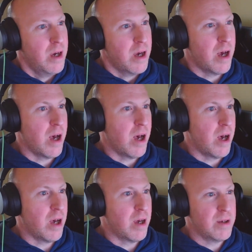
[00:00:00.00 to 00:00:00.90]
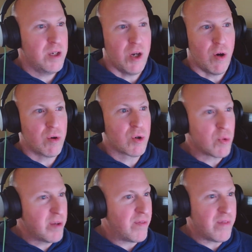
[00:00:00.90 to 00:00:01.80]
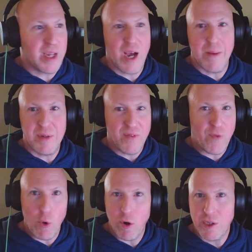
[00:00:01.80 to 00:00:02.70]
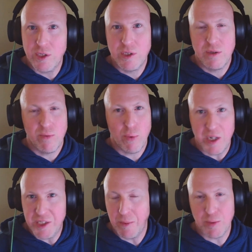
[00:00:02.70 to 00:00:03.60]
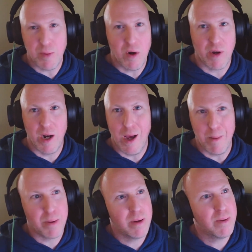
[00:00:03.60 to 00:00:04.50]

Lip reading: grief of any kind, divorce, friendships broken up,